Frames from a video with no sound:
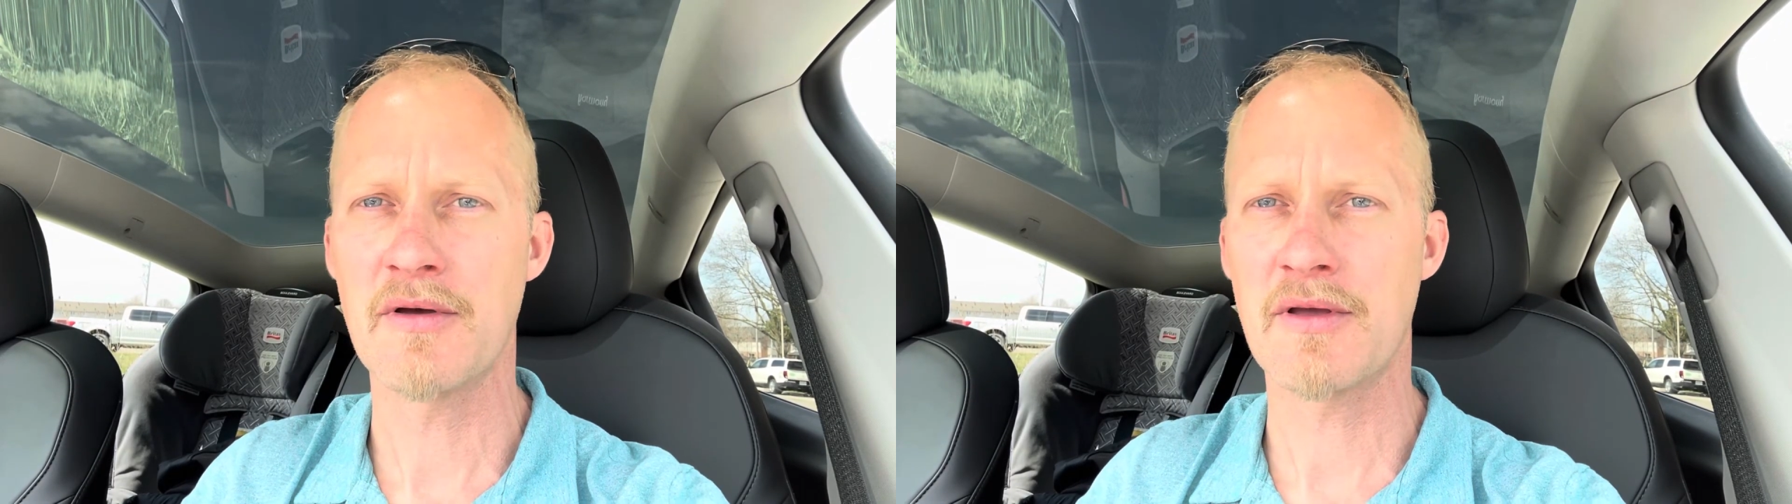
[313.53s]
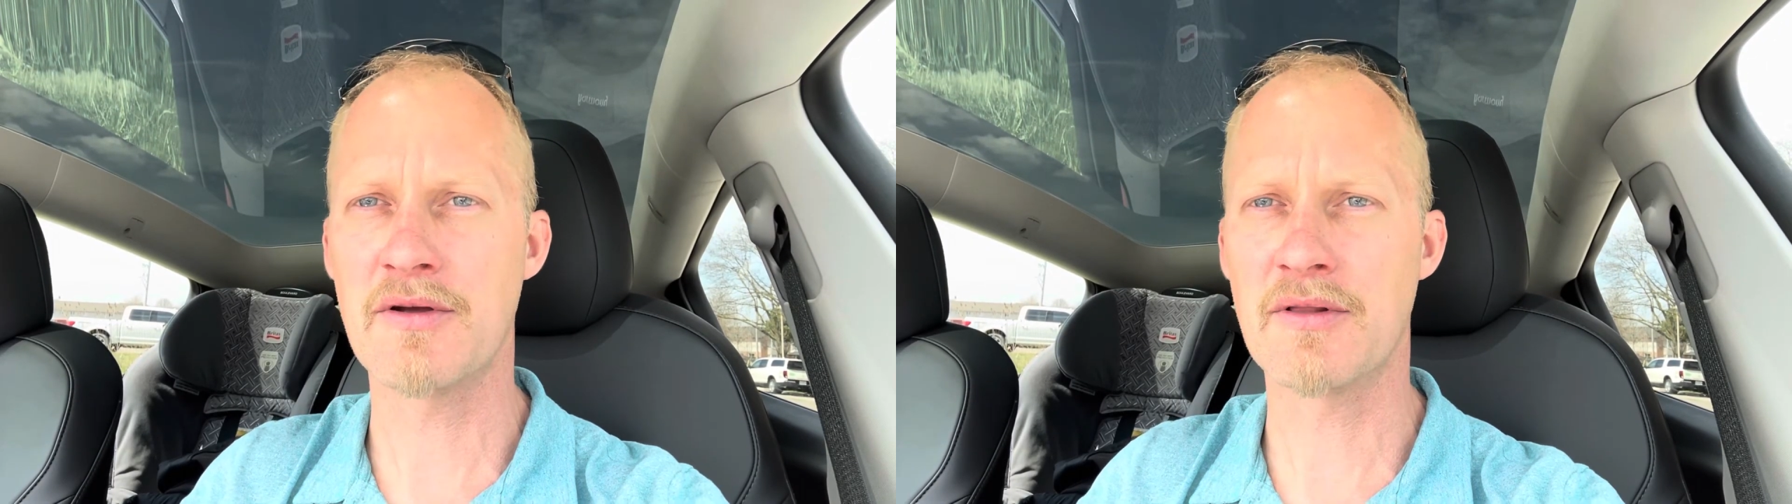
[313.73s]

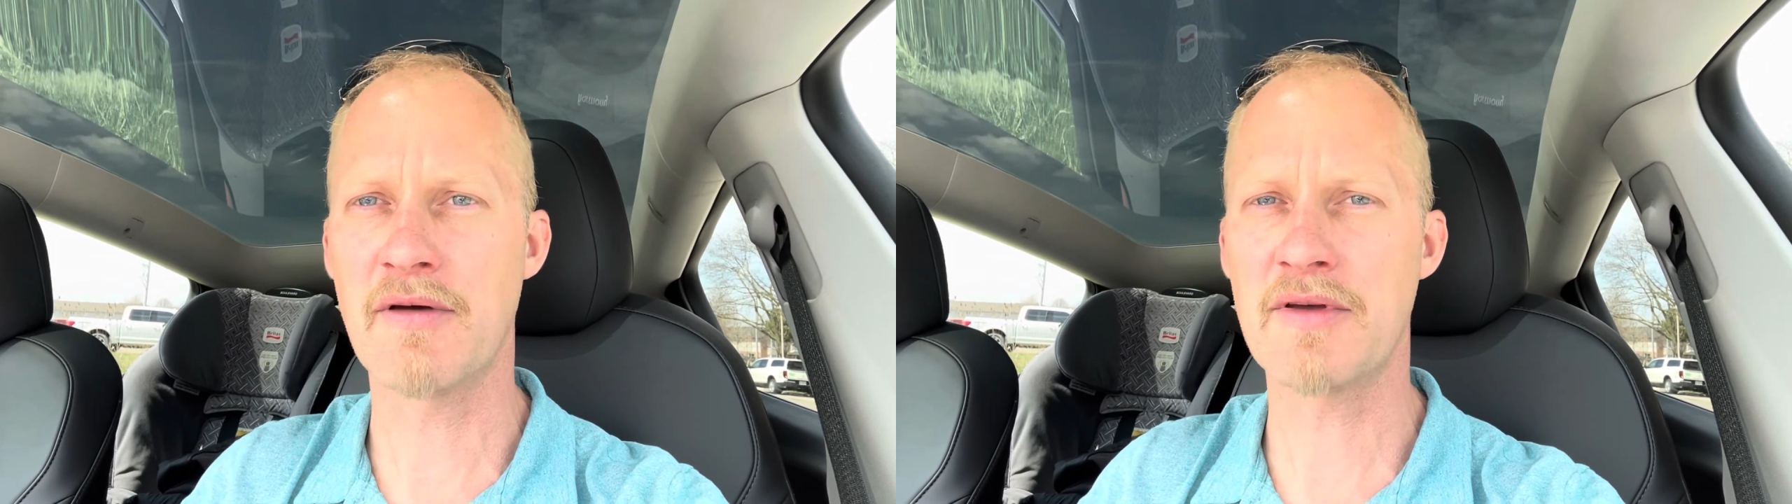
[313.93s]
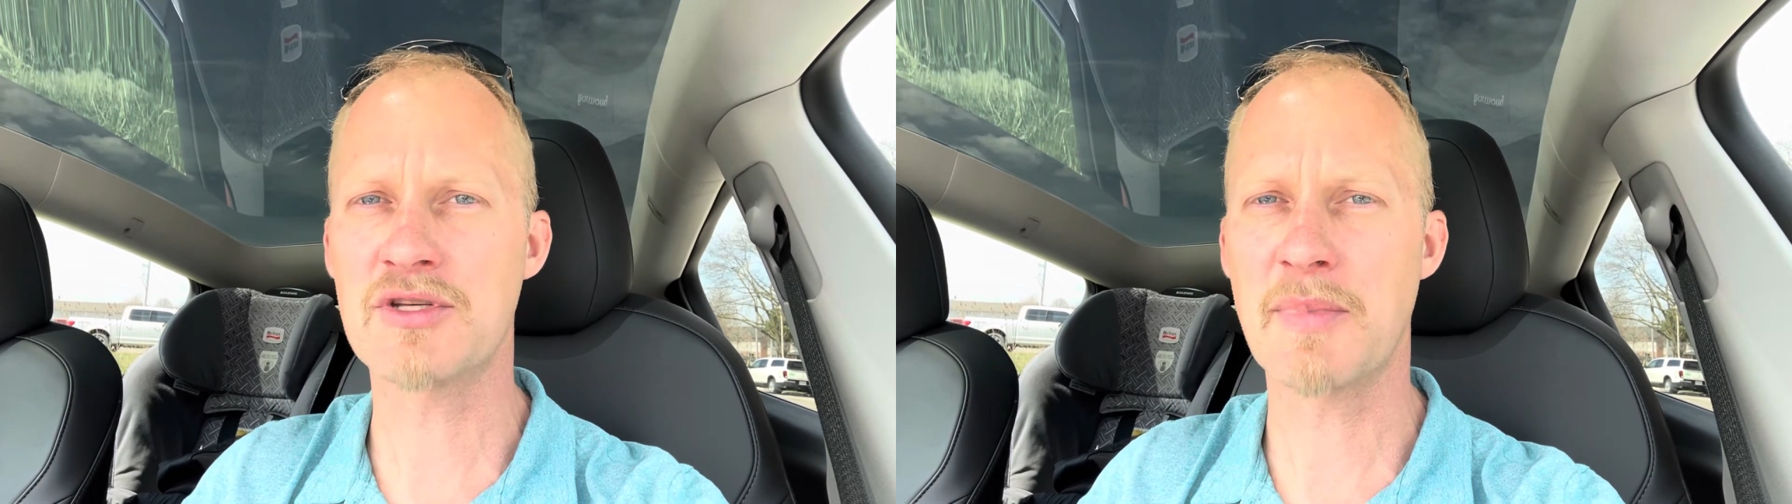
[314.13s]

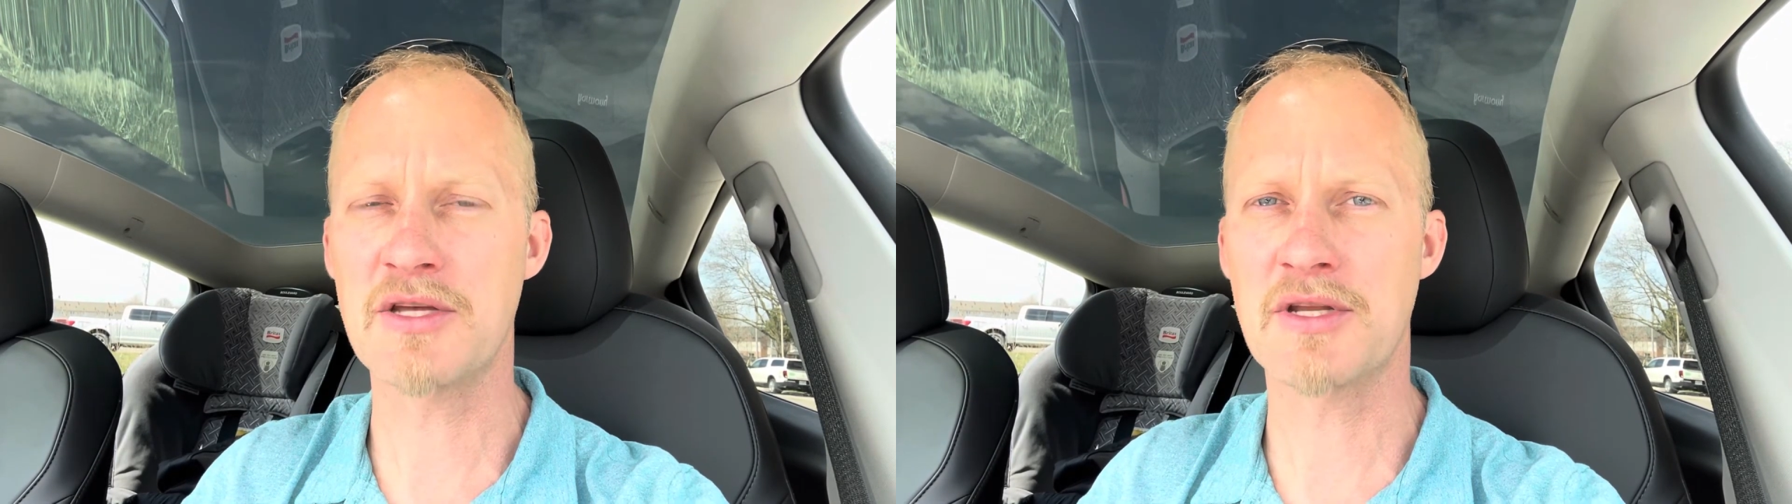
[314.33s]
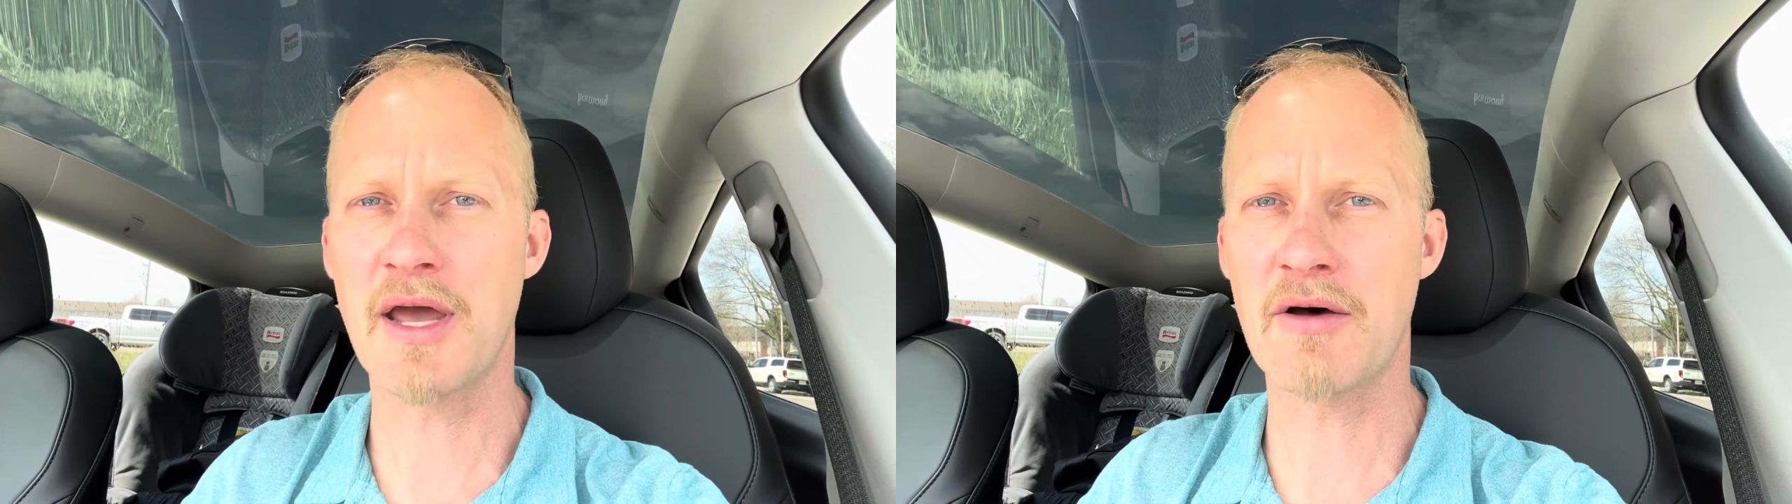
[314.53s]
living
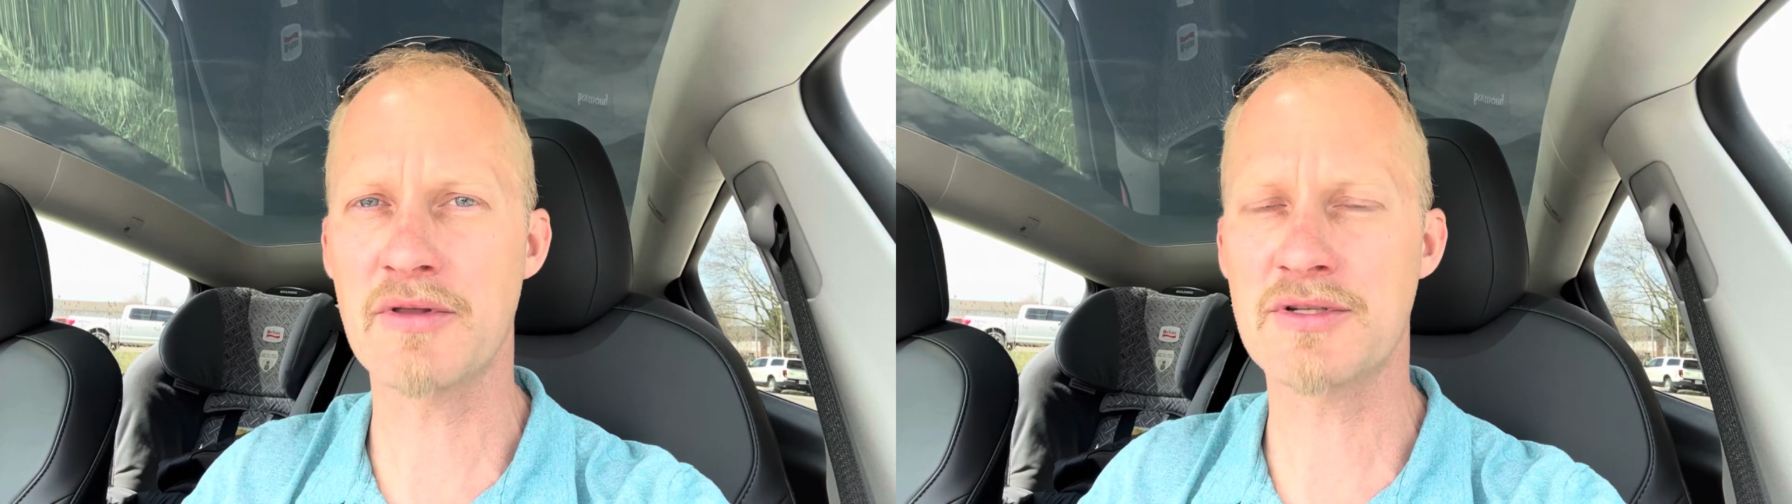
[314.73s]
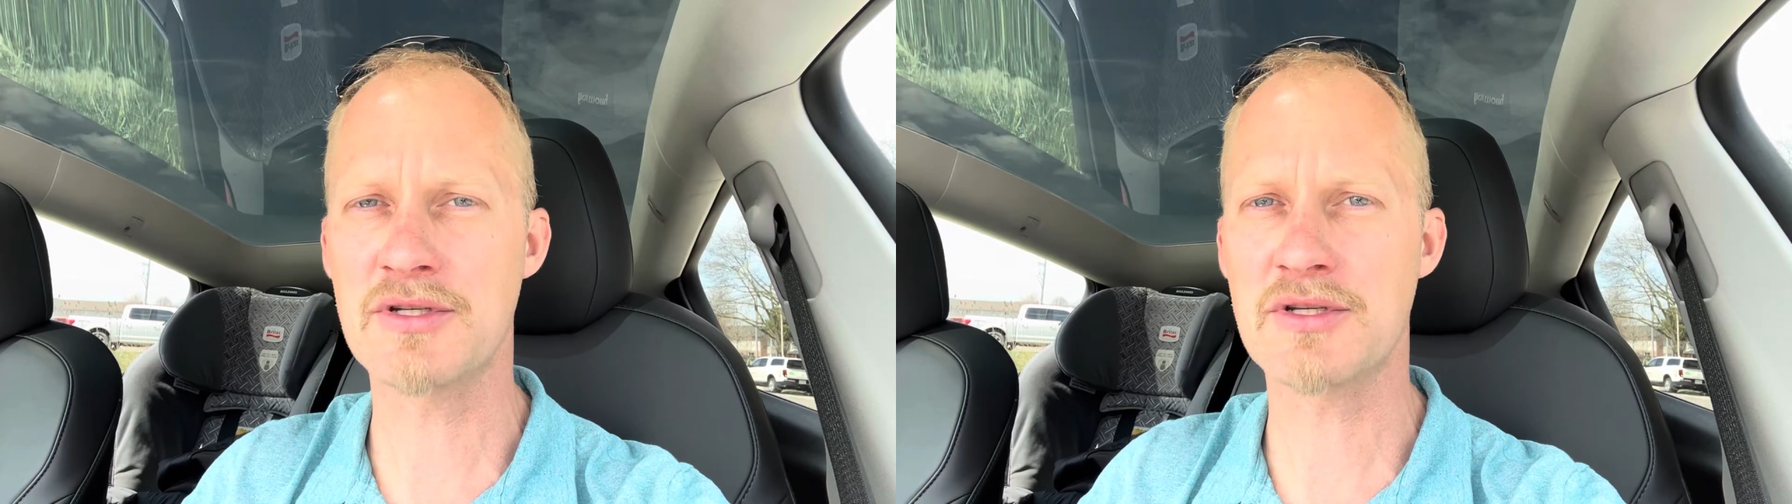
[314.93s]
space and how
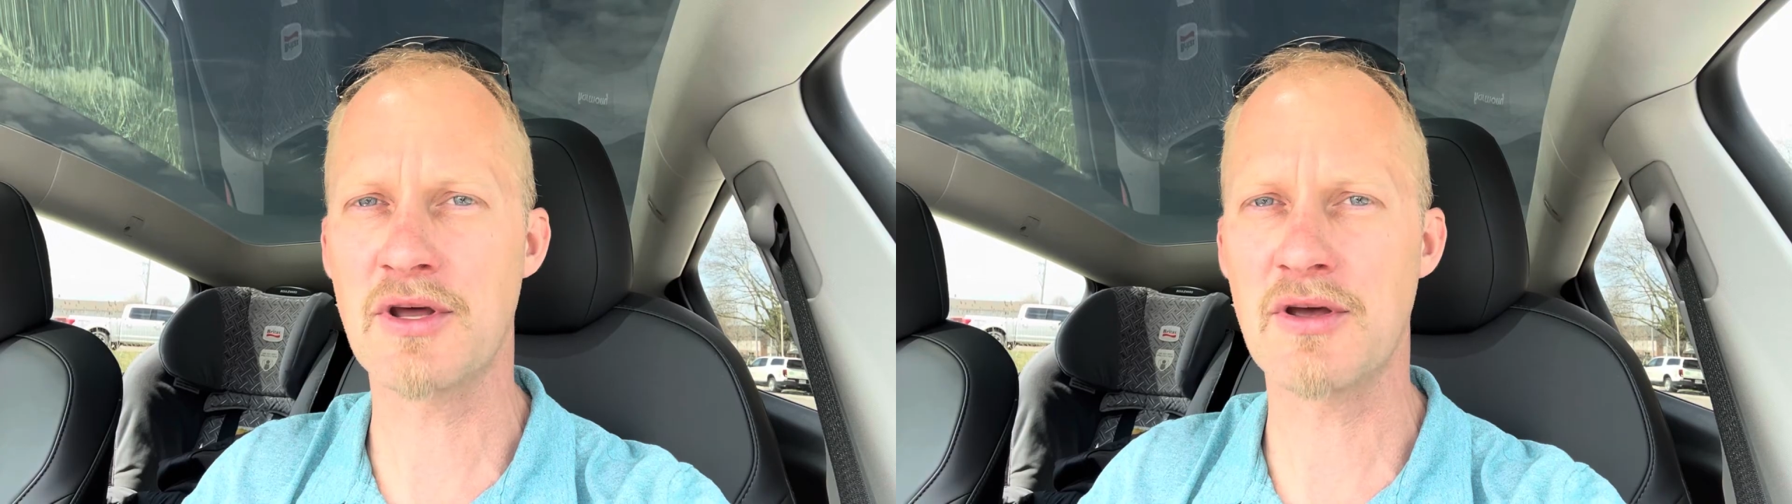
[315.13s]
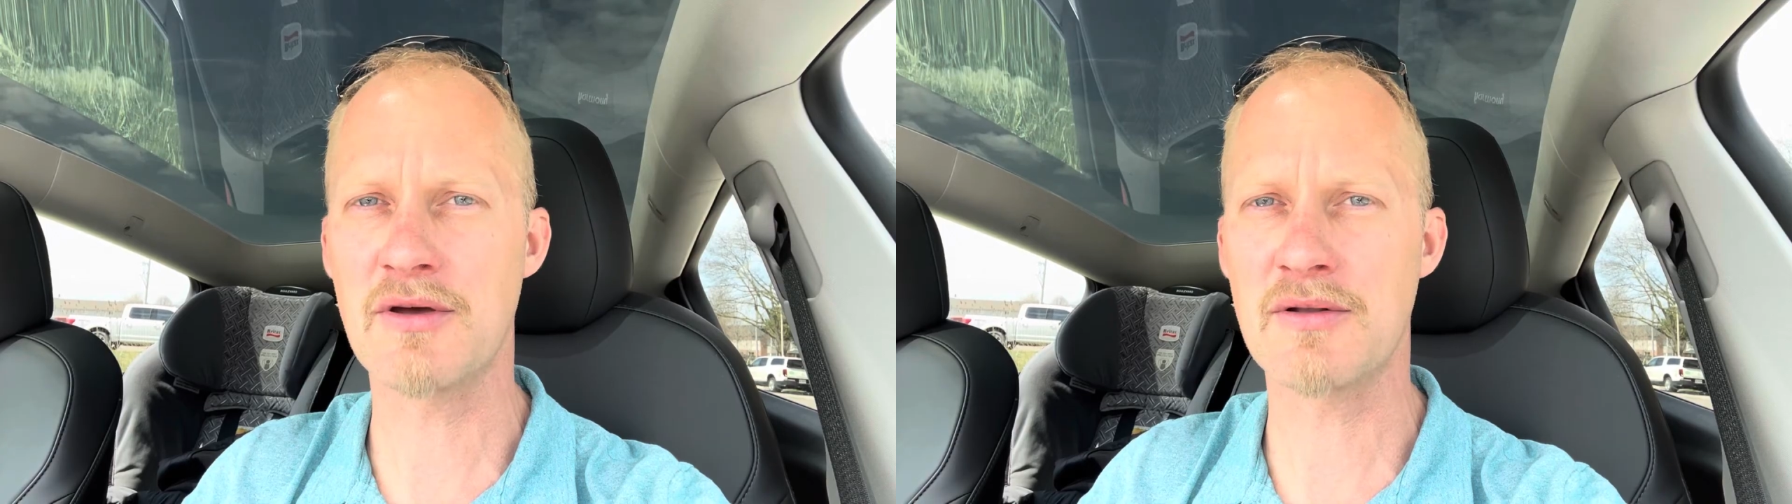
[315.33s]
this is
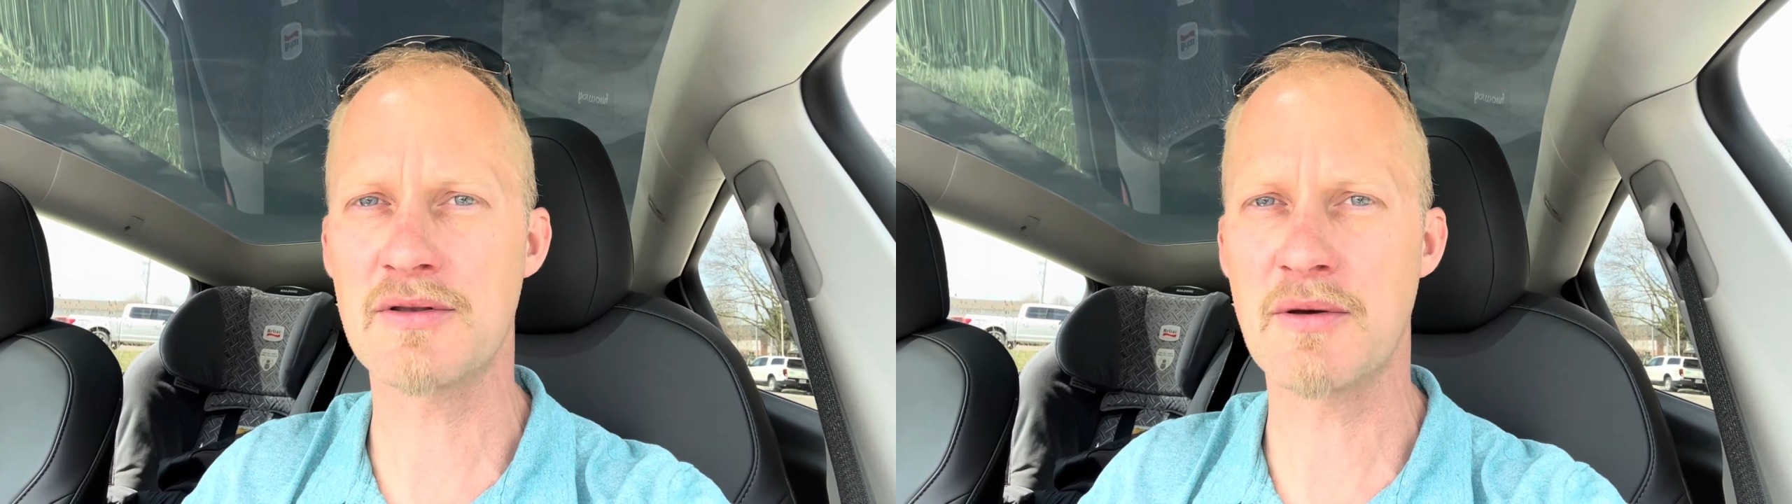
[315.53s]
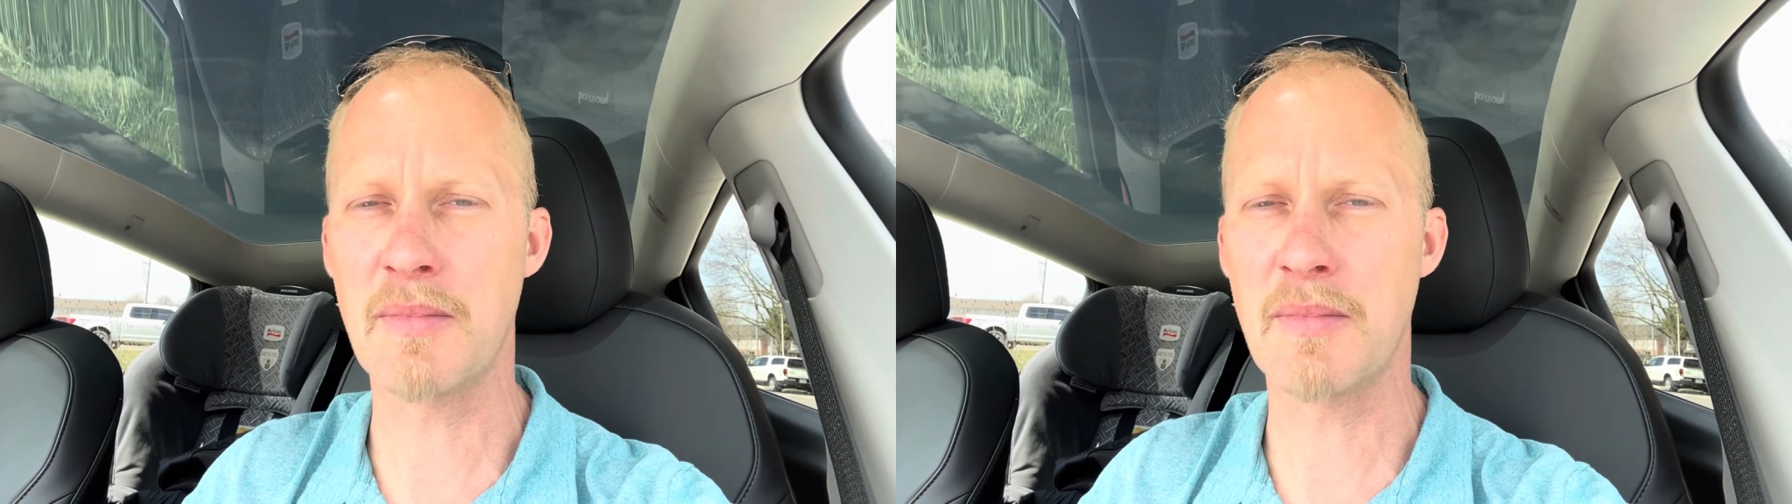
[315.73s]
gonna to